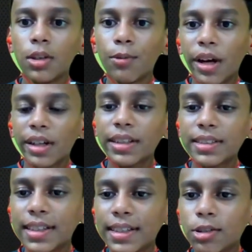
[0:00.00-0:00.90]

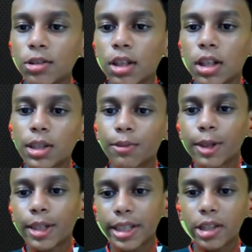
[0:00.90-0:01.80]
Factors that do not
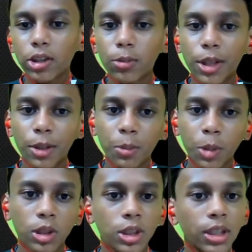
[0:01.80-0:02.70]
affect equilibrium
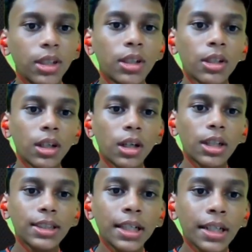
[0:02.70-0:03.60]
constant.
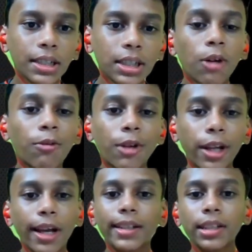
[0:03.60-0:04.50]
Concentration of
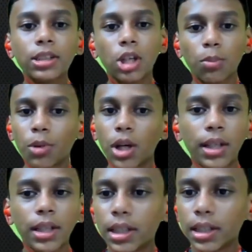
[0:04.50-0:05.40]
reactants or
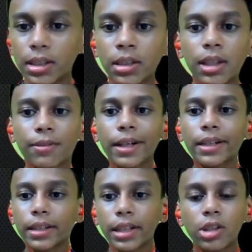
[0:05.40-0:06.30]
product doesn't
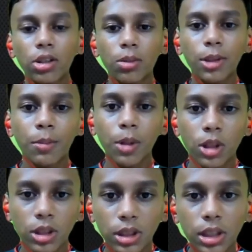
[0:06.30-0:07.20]
affect the equilibrium
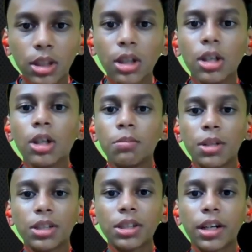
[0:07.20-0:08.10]
constant.
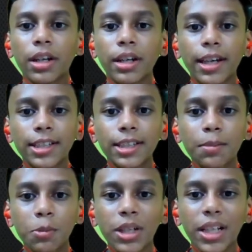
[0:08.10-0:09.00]
Pressure,
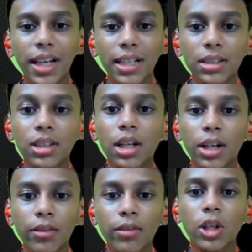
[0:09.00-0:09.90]
except when gases are
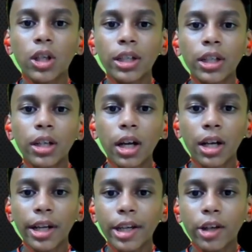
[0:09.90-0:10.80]
involved in
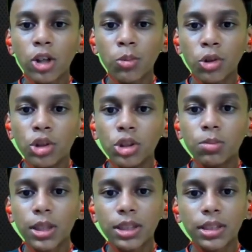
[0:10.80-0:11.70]
unequal moles,
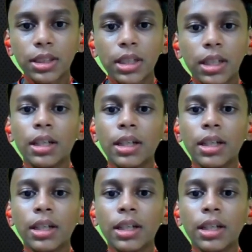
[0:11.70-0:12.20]
but still